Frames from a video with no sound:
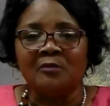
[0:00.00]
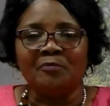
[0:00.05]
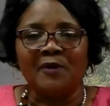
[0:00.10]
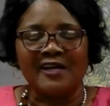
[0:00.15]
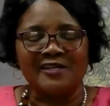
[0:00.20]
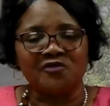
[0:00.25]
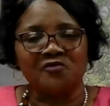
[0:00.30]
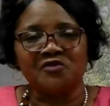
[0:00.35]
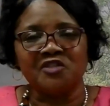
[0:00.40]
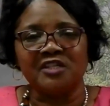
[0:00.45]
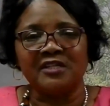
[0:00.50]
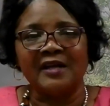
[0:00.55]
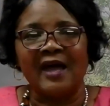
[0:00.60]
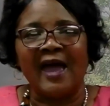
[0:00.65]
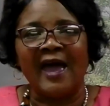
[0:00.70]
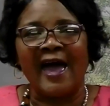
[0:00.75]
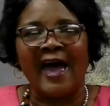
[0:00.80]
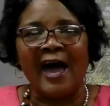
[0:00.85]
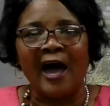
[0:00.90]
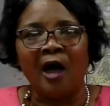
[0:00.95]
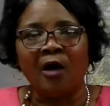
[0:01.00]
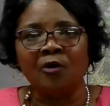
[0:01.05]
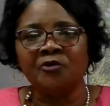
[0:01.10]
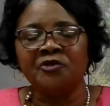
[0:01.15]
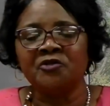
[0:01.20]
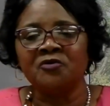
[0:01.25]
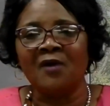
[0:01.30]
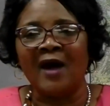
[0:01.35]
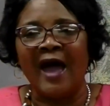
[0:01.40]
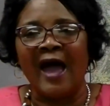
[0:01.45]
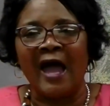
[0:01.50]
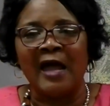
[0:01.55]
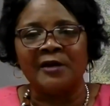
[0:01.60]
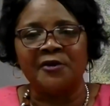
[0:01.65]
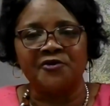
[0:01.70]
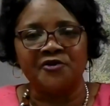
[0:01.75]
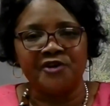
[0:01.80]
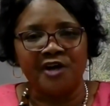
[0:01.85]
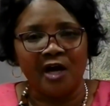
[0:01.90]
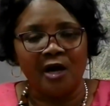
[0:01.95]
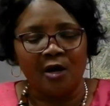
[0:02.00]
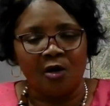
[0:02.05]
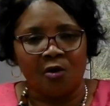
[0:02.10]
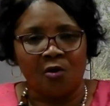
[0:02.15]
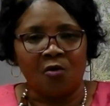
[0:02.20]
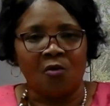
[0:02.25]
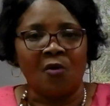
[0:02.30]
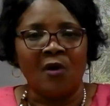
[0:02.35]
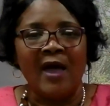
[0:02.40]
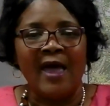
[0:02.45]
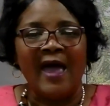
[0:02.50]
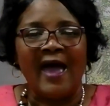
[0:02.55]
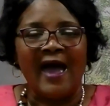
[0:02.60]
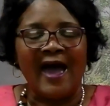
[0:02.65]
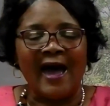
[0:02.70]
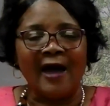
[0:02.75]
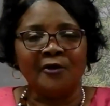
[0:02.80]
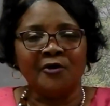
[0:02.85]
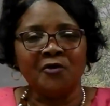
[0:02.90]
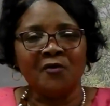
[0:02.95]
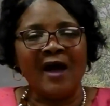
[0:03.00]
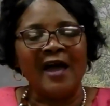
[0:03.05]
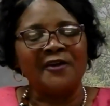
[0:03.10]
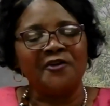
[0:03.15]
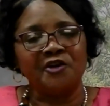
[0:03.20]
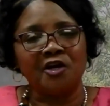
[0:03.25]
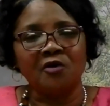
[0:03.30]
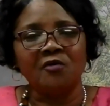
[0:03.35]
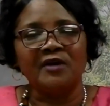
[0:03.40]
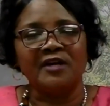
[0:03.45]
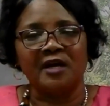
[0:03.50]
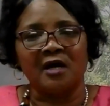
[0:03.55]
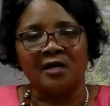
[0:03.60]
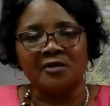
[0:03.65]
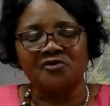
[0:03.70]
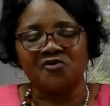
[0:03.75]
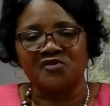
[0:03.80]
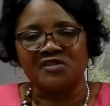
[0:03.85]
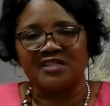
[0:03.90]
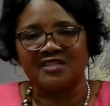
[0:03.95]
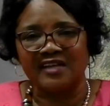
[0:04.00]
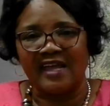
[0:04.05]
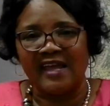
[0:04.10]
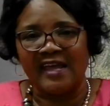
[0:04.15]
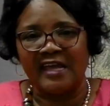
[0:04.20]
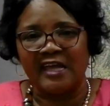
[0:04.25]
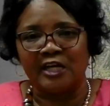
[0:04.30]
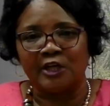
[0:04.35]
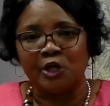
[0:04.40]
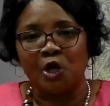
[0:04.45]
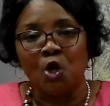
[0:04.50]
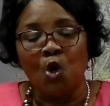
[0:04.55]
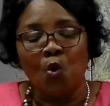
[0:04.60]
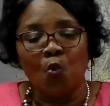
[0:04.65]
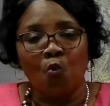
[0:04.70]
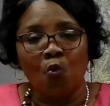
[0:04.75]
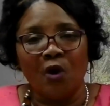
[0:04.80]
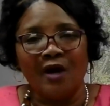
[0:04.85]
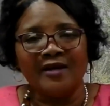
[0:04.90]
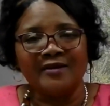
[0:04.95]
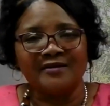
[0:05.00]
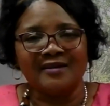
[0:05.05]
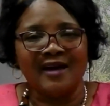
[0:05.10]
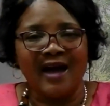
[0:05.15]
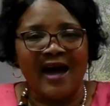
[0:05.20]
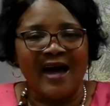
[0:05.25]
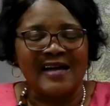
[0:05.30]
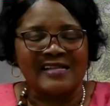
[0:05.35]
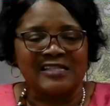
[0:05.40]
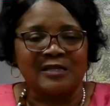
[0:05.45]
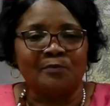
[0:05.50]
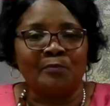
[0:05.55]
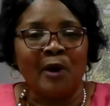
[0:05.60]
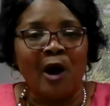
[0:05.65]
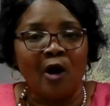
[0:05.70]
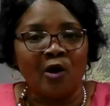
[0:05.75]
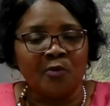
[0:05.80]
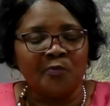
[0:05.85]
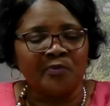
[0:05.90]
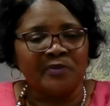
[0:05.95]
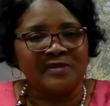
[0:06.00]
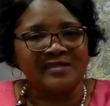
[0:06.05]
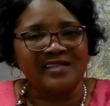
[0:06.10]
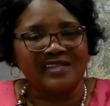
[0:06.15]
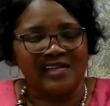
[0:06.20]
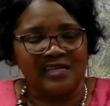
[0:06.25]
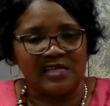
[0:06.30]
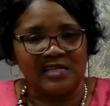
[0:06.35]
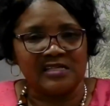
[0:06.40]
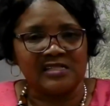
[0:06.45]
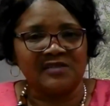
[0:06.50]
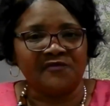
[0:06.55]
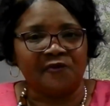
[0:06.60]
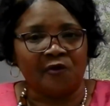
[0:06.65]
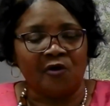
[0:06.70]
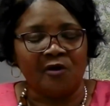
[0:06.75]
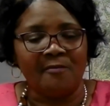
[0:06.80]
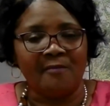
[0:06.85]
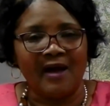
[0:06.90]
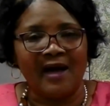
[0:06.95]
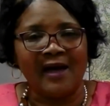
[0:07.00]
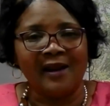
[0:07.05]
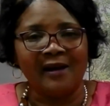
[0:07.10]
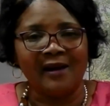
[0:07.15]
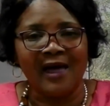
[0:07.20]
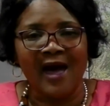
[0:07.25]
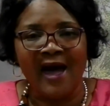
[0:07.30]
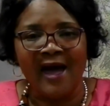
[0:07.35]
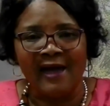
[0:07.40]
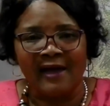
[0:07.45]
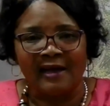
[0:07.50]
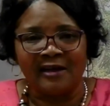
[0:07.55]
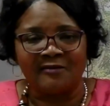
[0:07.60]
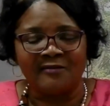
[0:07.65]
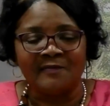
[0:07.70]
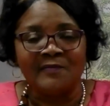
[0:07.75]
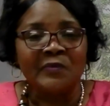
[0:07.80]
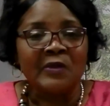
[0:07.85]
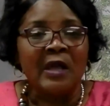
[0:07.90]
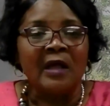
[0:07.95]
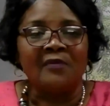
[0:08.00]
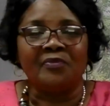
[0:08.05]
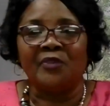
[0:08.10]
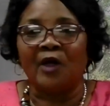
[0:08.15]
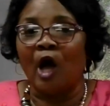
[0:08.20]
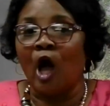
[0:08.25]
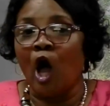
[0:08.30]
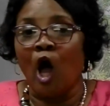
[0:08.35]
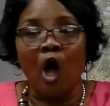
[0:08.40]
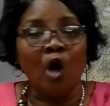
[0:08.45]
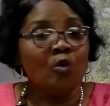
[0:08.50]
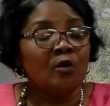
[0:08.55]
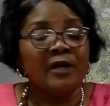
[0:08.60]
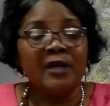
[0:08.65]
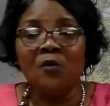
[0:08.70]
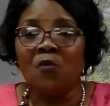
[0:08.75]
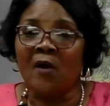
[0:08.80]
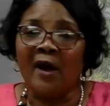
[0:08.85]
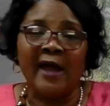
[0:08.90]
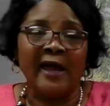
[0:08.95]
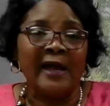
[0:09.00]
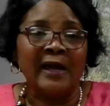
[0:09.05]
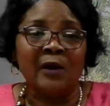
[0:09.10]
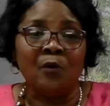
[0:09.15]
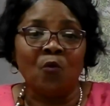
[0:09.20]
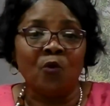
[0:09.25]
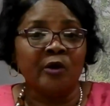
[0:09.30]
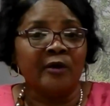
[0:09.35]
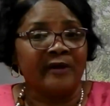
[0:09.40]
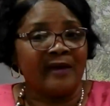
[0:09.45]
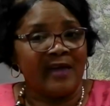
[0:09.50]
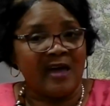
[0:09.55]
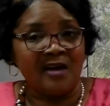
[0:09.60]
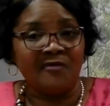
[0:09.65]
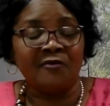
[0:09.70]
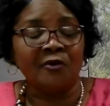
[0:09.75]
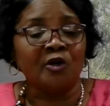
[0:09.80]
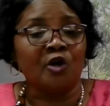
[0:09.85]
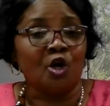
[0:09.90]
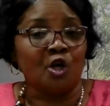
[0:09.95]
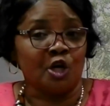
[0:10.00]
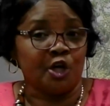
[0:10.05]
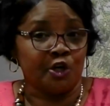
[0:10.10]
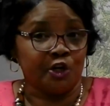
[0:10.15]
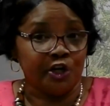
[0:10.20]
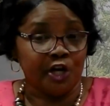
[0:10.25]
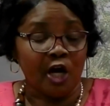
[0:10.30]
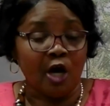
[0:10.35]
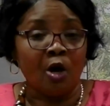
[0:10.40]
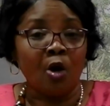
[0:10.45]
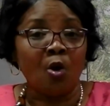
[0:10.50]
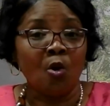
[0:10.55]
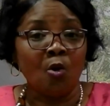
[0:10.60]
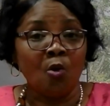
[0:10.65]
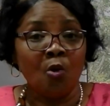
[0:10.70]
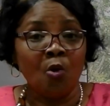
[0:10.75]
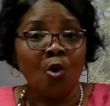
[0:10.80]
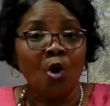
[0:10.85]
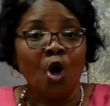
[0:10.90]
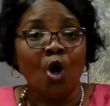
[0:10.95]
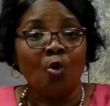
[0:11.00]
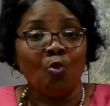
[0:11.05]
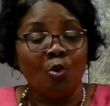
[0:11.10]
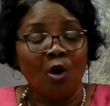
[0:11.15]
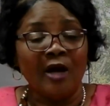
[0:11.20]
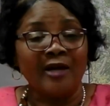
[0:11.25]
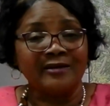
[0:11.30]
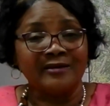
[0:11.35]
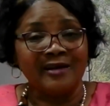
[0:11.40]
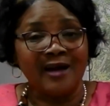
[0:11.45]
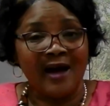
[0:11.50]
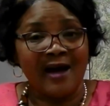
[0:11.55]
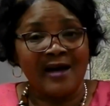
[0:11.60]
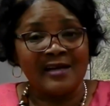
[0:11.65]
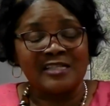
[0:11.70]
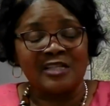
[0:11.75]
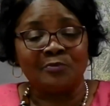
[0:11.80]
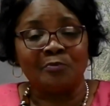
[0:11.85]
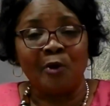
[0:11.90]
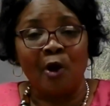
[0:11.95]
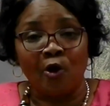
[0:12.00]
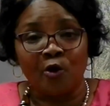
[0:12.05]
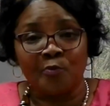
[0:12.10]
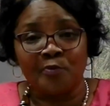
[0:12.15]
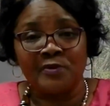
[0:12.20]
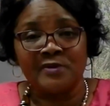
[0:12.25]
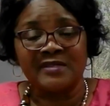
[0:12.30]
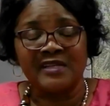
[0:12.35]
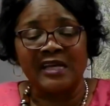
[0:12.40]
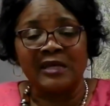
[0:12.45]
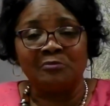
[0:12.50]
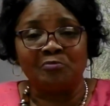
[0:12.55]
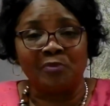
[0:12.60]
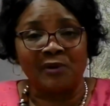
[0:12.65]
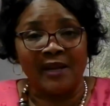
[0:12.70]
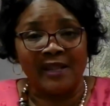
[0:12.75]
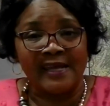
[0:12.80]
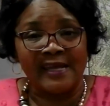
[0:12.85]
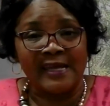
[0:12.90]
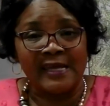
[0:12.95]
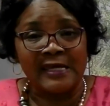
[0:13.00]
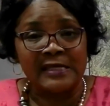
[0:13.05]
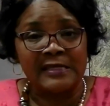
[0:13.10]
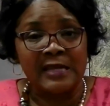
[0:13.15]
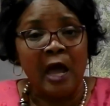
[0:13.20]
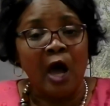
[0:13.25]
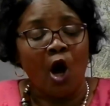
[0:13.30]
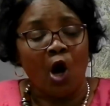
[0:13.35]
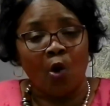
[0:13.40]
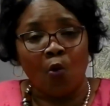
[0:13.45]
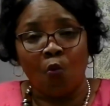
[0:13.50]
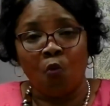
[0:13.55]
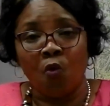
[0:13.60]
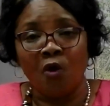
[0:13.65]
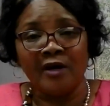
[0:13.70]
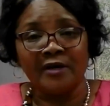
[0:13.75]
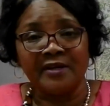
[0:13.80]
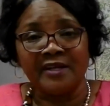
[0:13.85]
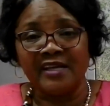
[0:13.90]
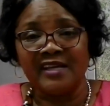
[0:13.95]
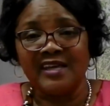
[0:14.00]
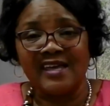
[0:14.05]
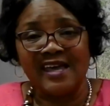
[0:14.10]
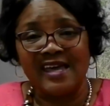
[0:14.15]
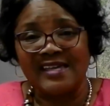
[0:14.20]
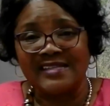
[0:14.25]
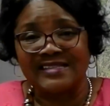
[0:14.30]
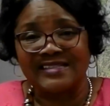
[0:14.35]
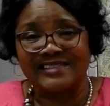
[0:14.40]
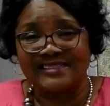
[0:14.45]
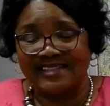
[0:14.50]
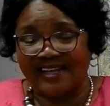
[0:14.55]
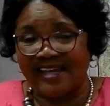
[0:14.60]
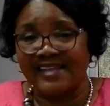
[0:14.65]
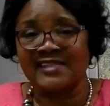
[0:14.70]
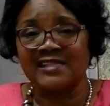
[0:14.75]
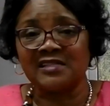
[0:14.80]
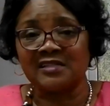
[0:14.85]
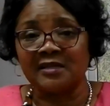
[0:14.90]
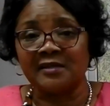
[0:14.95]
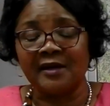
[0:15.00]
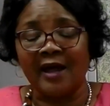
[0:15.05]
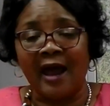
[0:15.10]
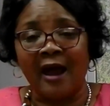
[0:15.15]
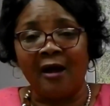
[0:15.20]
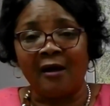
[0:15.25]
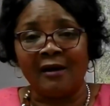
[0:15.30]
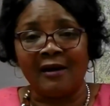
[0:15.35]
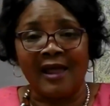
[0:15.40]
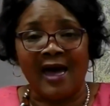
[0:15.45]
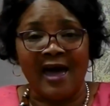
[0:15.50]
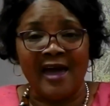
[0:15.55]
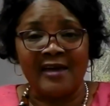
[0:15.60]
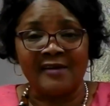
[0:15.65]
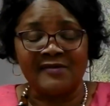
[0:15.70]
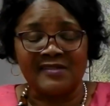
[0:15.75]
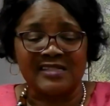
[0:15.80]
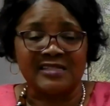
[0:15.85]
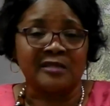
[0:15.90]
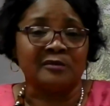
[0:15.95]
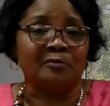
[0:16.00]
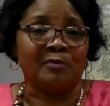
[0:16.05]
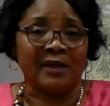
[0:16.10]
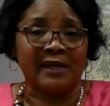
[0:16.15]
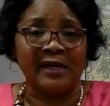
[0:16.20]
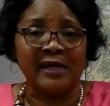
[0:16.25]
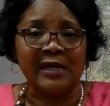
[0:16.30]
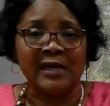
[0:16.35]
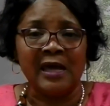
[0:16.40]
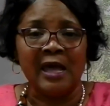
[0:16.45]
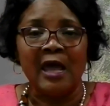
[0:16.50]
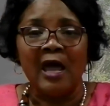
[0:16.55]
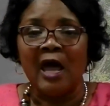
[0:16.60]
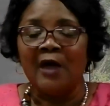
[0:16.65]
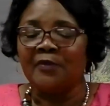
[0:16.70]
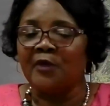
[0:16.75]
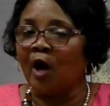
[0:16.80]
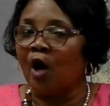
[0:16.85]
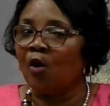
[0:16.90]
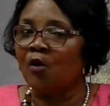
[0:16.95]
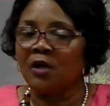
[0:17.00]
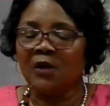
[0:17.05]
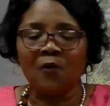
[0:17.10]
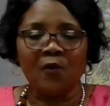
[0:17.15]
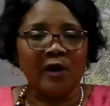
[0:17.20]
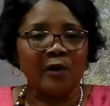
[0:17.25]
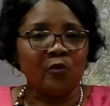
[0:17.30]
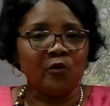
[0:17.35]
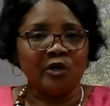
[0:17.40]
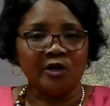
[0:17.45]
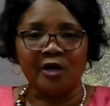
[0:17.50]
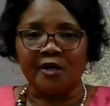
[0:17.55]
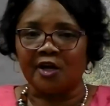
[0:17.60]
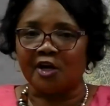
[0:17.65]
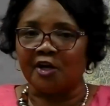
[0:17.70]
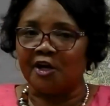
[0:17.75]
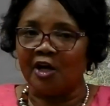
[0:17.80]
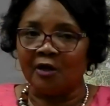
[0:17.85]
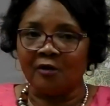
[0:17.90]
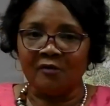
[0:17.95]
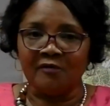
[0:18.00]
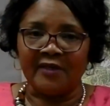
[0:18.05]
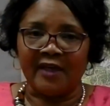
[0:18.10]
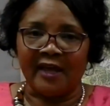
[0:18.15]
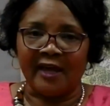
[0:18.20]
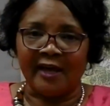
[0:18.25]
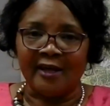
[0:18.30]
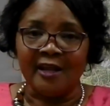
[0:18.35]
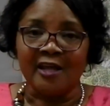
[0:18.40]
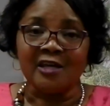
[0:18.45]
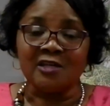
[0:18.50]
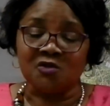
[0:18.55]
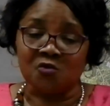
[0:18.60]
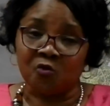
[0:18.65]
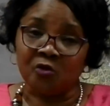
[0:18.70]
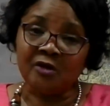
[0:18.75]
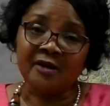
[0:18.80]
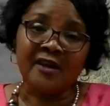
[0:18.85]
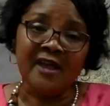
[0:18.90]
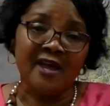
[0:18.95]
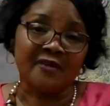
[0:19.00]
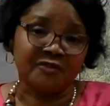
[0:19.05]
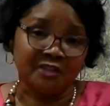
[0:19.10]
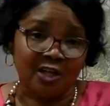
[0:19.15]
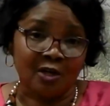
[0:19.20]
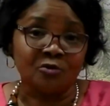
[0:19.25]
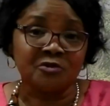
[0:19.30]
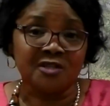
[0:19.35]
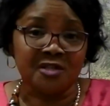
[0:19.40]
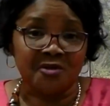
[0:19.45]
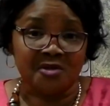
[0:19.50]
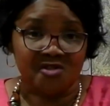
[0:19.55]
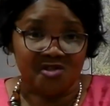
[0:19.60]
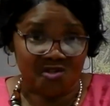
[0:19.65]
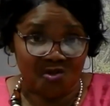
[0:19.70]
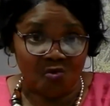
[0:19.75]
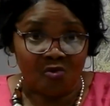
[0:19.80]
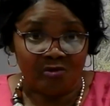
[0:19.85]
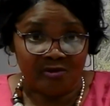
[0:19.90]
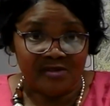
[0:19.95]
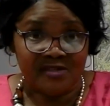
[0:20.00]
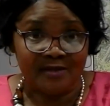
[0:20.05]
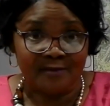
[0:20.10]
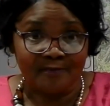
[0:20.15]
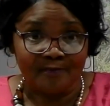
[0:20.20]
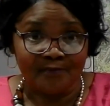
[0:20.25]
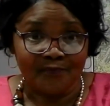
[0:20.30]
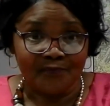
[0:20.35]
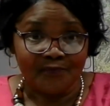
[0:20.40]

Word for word: Pastor Regina, how do I know? How do I know and understand what God's purpose is for my life? The only way we're ever going to know know what God's purpose and plan or what He has destined our lives to be, the only way we're going to know that is we're going to have to go to the source.